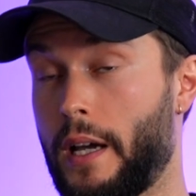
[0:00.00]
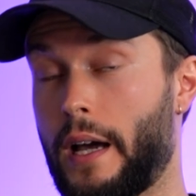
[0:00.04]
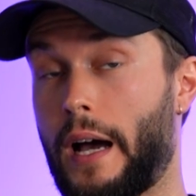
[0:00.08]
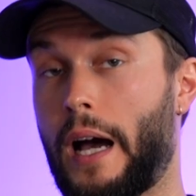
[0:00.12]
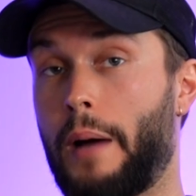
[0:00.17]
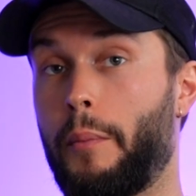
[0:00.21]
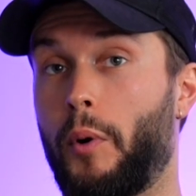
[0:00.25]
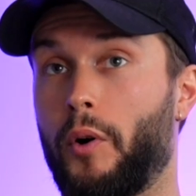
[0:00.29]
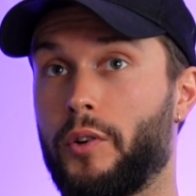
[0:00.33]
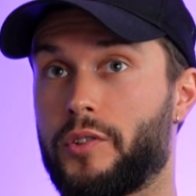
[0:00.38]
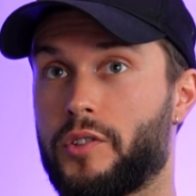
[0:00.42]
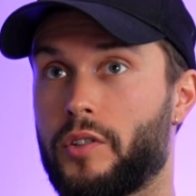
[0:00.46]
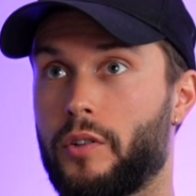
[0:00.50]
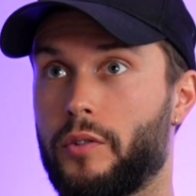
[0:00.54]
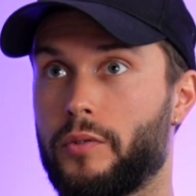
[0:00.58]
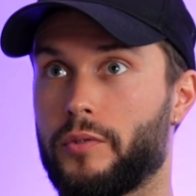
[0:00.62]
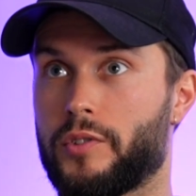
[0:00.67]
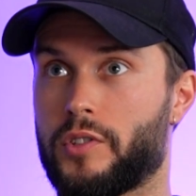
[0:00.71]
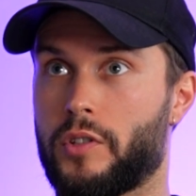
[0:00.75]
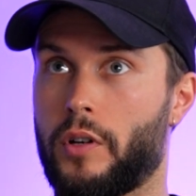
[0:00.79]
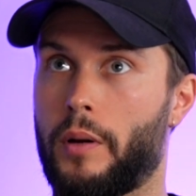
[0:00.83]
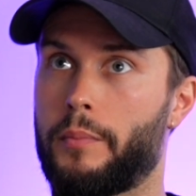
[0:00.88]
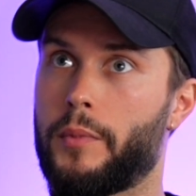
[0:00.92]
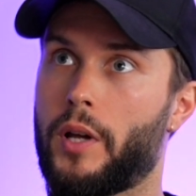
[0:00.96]
I'm also,
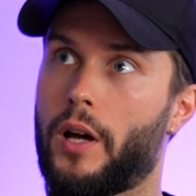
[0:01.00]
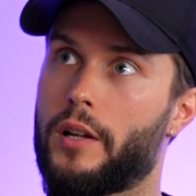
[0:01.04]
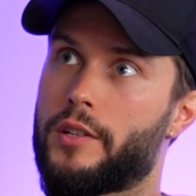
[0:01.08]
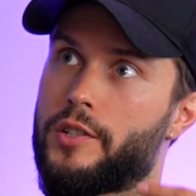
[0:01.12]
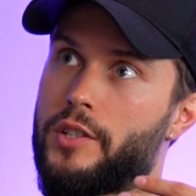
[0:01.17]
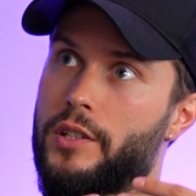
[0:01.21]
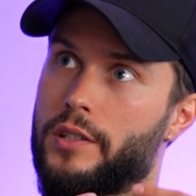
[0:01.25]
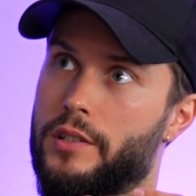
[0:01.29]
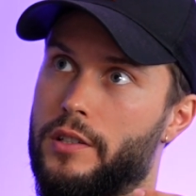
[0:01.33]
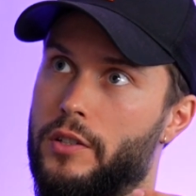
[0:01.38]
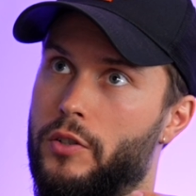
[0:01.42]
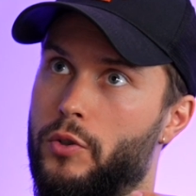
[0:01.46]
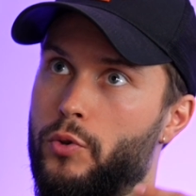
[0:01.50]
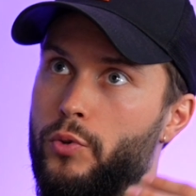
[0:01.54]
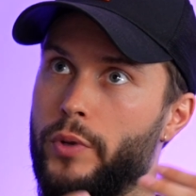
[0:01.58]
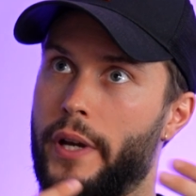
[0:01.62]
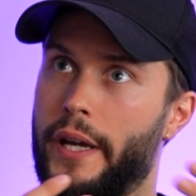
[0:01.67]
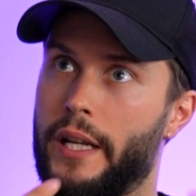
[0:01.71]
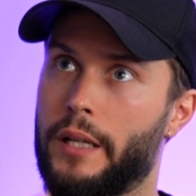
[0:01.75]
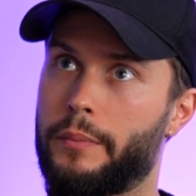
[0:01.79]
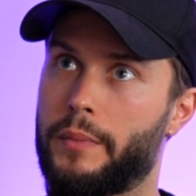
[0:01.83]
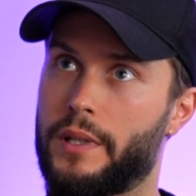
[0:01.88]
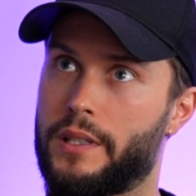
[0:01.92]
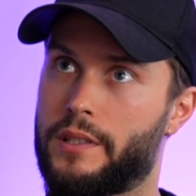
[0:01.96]
so I'm not just
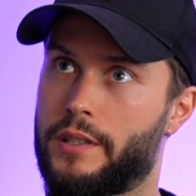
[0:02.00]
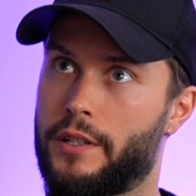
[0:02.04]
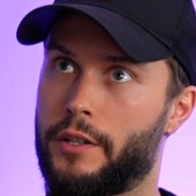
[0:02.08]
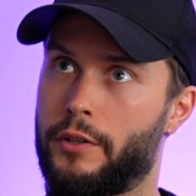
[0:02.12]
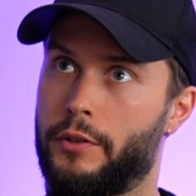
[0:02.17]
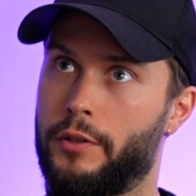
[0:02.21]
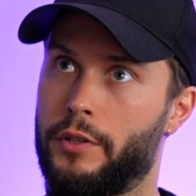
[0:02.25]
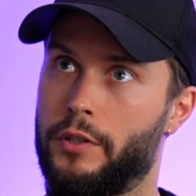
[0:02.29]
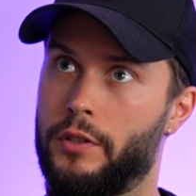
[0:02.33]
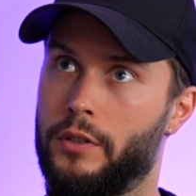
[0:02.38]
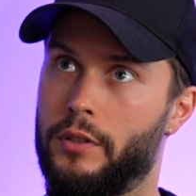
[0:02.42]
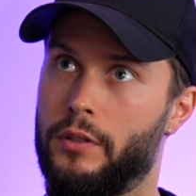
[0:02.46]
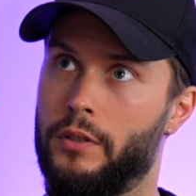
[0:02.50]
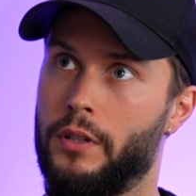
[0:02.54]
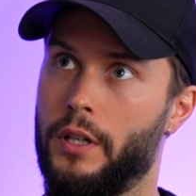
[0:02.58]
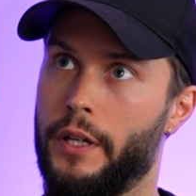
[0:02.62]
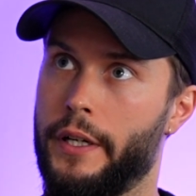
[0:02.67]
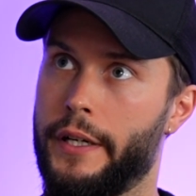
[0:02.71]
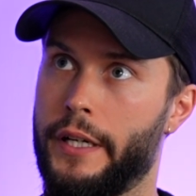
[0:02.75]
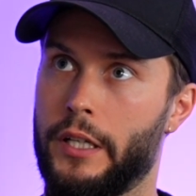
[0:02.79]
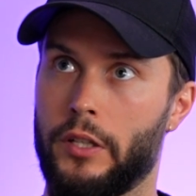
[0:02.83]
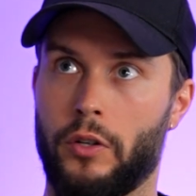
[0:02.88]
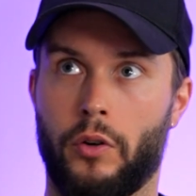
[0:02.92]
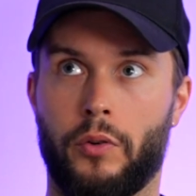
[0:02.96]
creating material
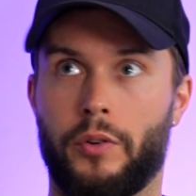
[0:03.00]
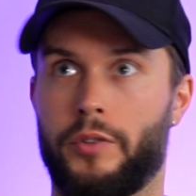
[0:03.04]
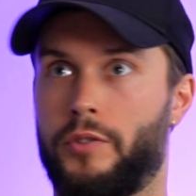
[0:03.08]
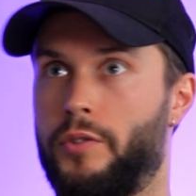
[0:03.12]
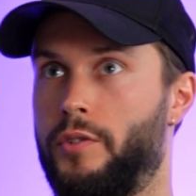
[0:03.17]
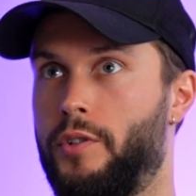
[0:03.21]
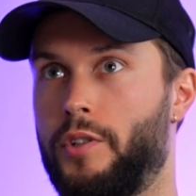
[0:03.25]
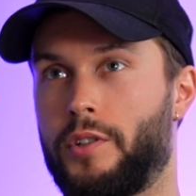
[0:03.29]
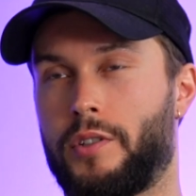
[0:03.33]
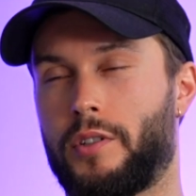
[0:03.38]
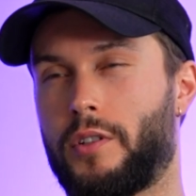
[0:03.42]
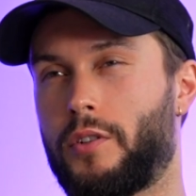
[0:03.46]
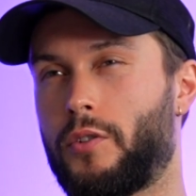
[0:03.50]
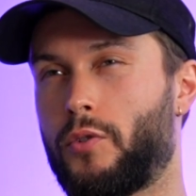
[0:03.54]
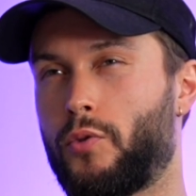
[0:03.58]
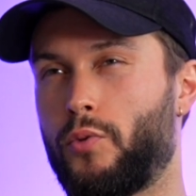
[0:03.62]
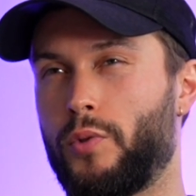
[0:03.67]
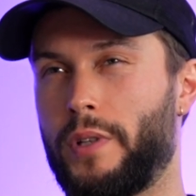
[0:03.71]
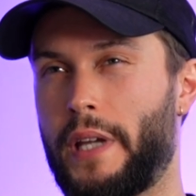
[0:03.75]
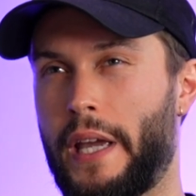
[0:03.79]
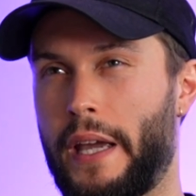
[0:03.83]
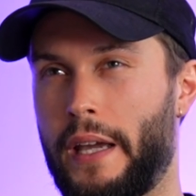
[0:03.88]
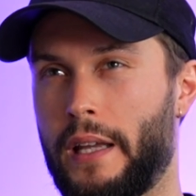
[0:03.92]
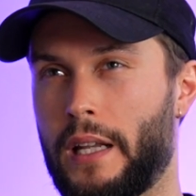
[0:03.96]
in order to just
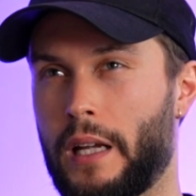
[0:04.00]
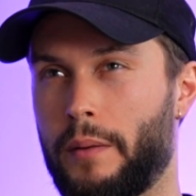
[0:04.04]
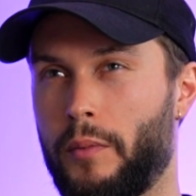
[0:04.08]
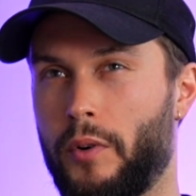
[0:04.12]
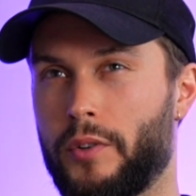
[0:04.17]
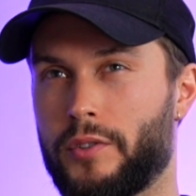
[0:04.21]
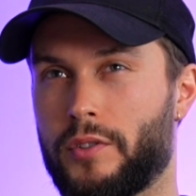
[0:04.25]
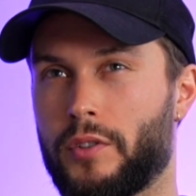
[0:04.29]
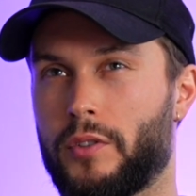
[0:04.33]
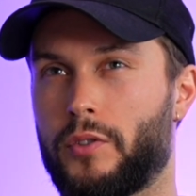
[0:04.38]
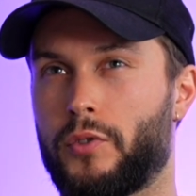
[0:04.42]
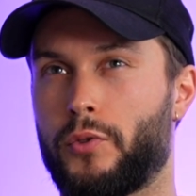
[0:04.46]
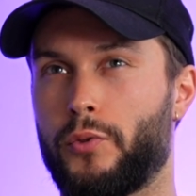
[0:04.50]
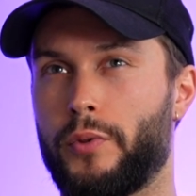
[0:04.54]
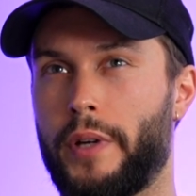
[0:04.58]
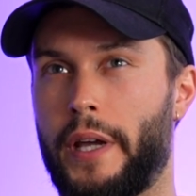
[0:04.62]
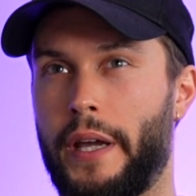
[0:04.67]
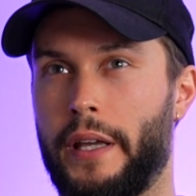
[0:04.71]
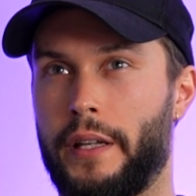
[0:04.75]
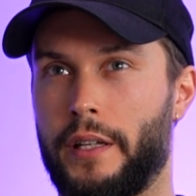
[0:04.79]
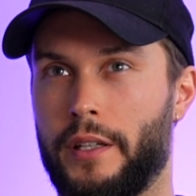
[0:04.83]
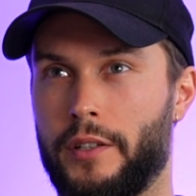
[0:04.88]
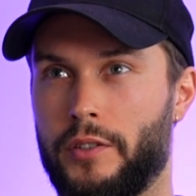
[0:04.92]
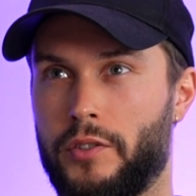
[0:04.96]
create, I'm also
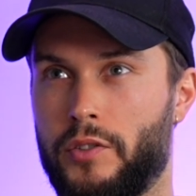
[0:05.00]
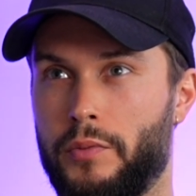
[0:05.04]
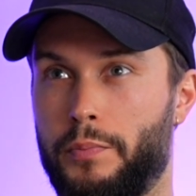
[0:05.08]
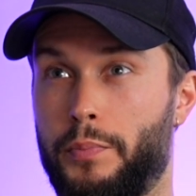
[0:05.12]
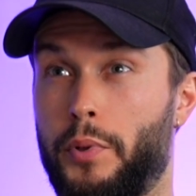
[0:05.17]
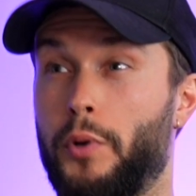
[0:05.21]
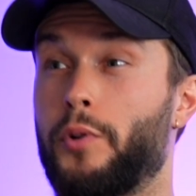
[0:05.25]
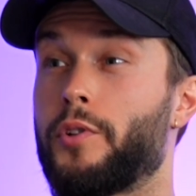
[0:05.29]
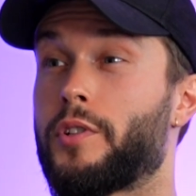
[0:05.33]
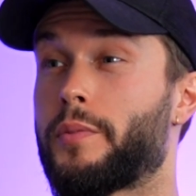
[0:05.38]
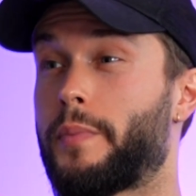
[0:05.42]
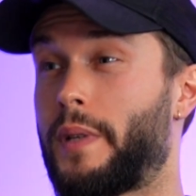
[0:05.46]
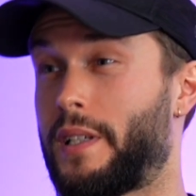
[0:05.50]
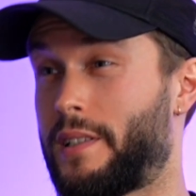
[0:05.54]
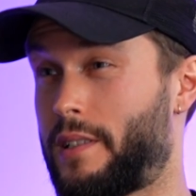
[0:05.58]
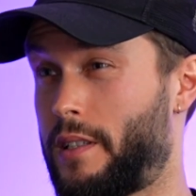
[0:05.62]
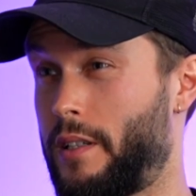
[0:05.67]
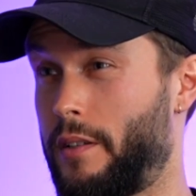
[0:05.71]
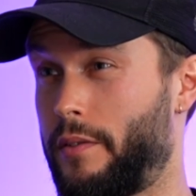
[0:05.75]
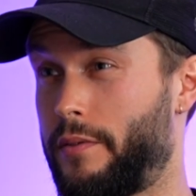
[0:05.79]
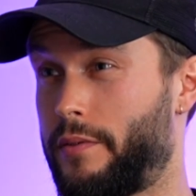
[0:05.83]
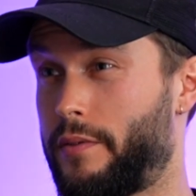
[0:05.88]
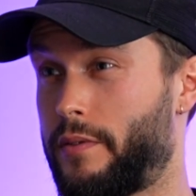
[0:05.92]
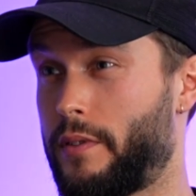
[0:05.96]
creating to push
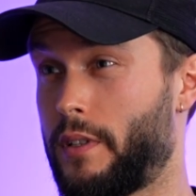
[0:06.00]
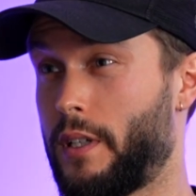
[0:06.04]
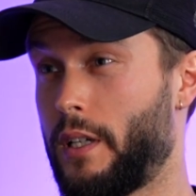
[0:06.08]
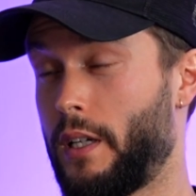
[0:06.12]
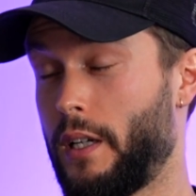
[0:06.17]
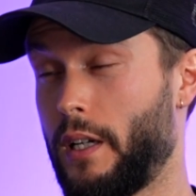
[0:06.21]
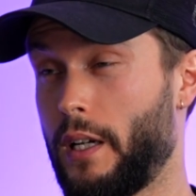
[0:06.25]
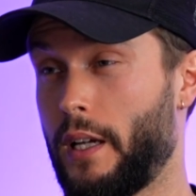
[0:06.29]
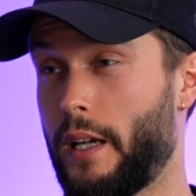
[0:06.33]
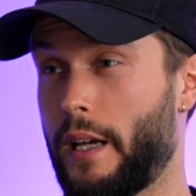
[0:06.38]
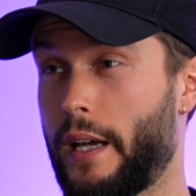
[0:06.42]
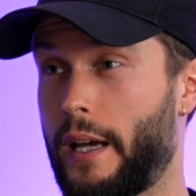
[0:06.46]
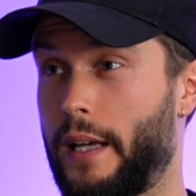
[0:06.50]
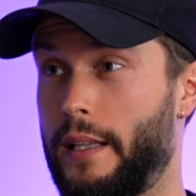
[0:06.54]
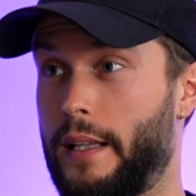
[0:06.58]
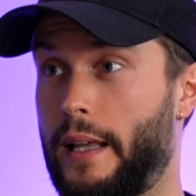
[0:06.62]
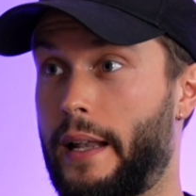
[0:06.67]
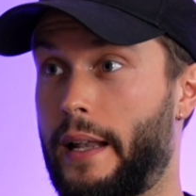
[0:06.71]
myself. And